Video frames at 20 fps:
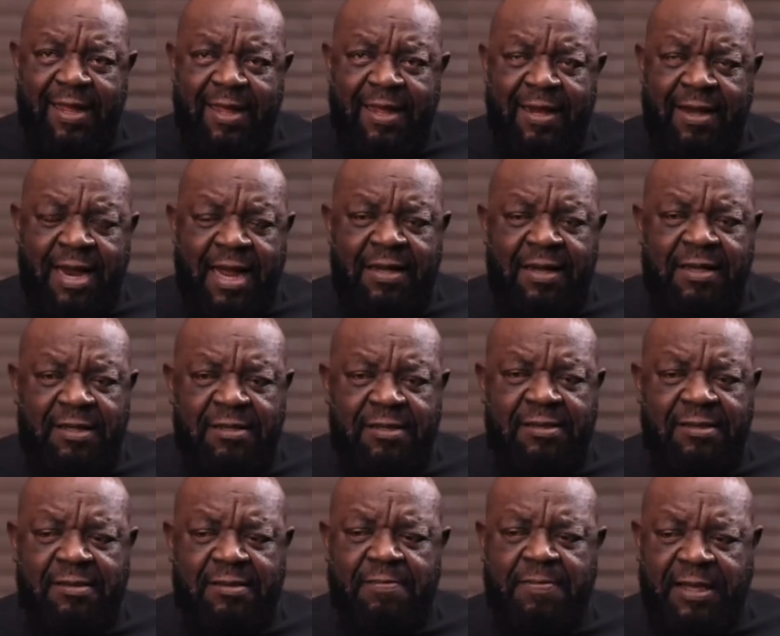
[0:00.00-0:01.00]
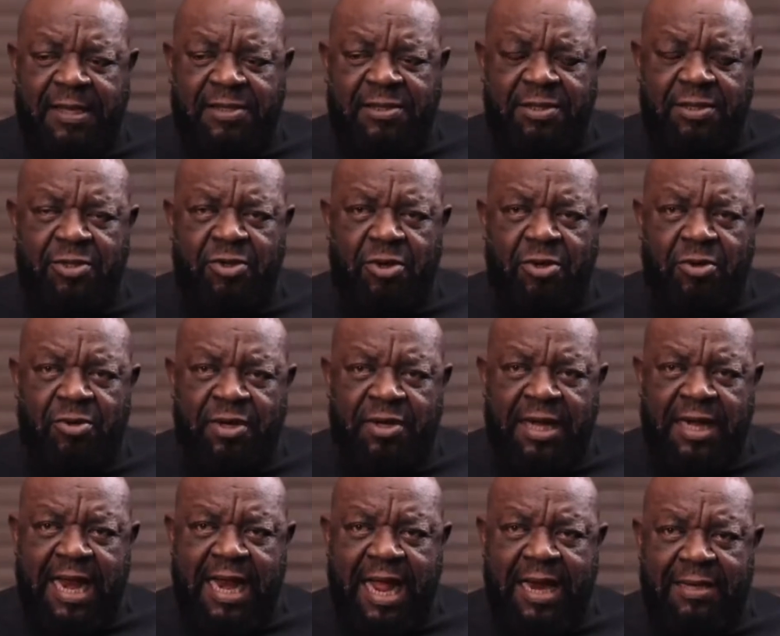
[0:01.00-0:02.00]
that this person you're looking
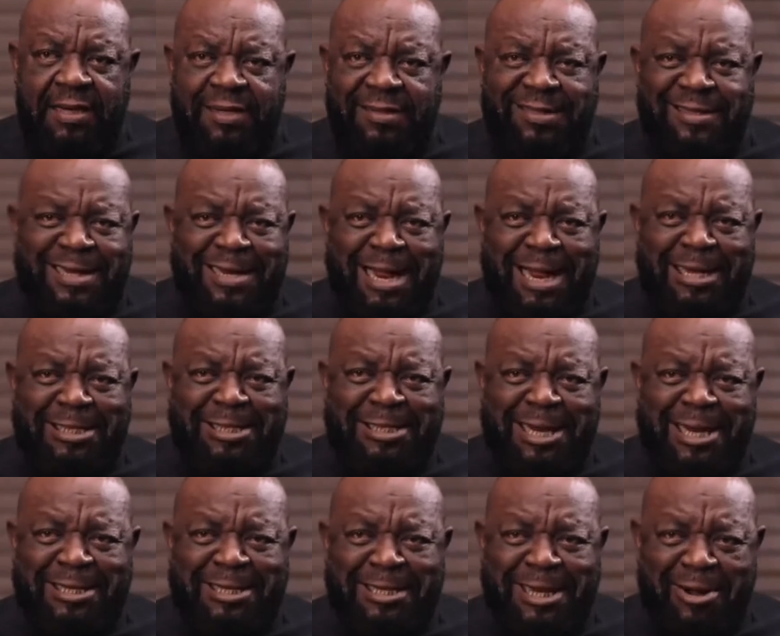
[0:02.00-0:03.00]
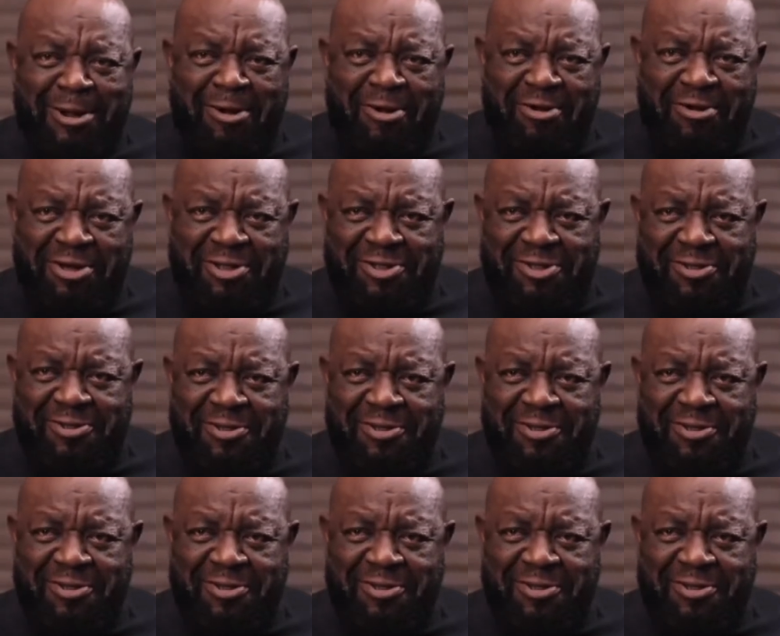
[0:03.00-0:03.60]
at is a Nigerian terrorist